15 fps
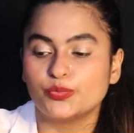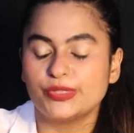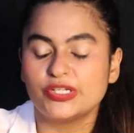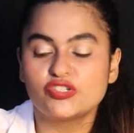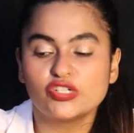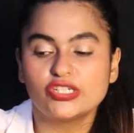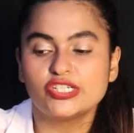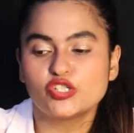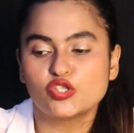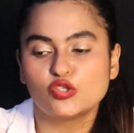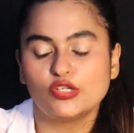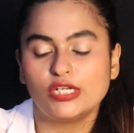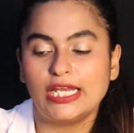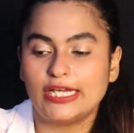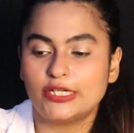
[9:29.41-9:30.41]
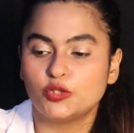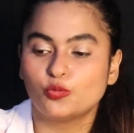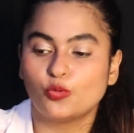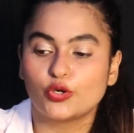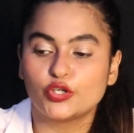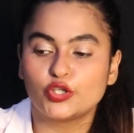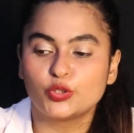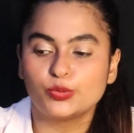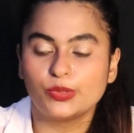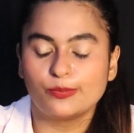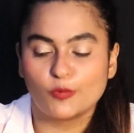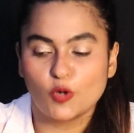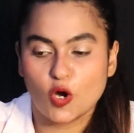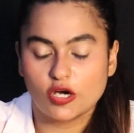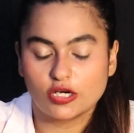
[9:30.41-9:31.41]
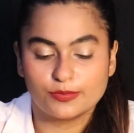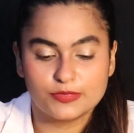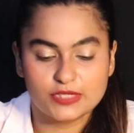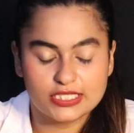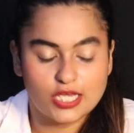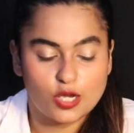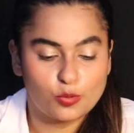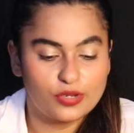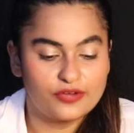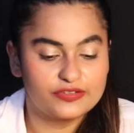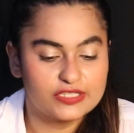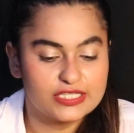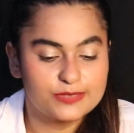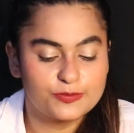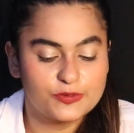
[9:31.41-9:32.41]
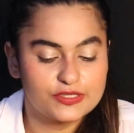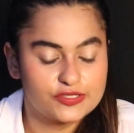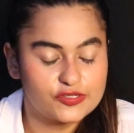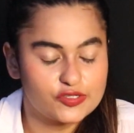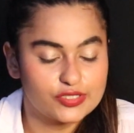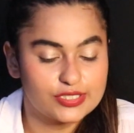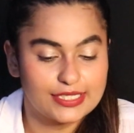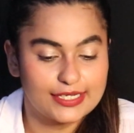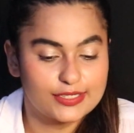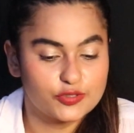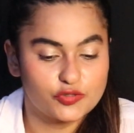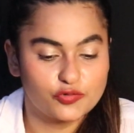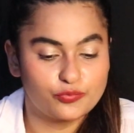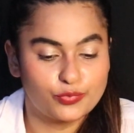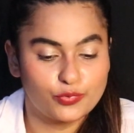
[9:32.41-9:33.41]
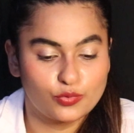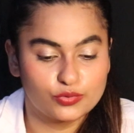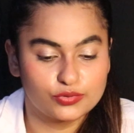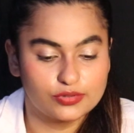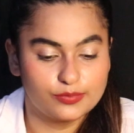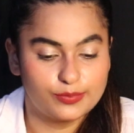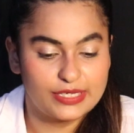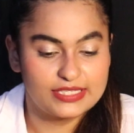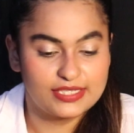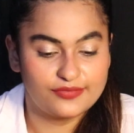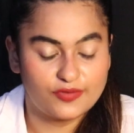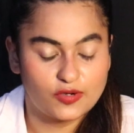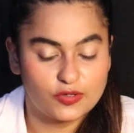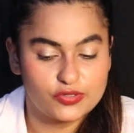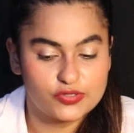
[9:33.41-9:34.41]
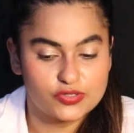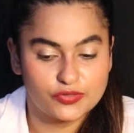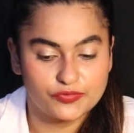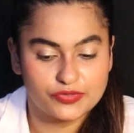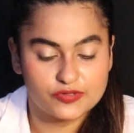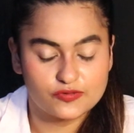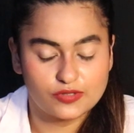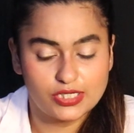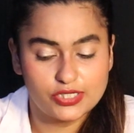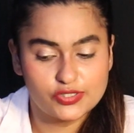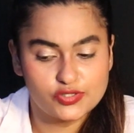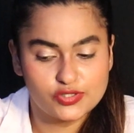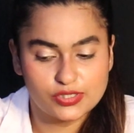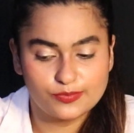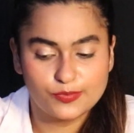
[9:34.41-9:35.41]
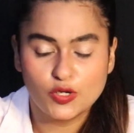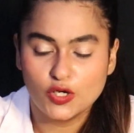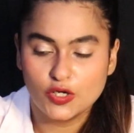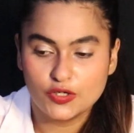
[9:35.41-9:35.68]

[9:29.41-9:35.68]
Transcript: be traditional, and you wanted to be monogamous. However, this person just like sort of broke the basic foundation of this relationship,